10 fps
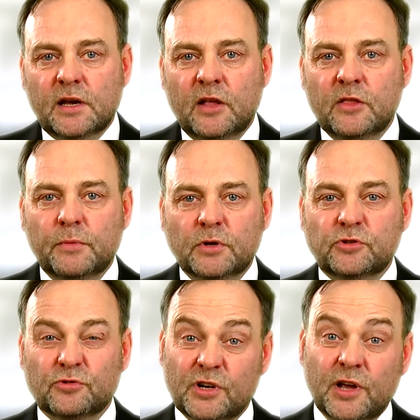and the most
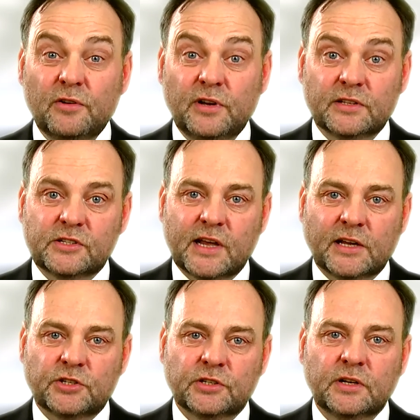draconian
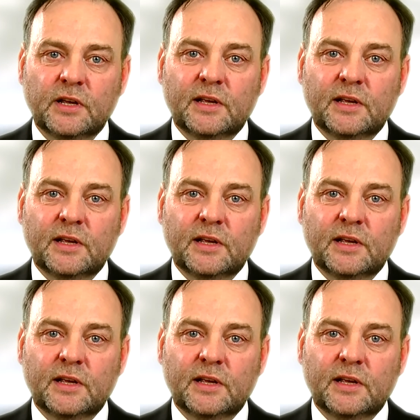sanction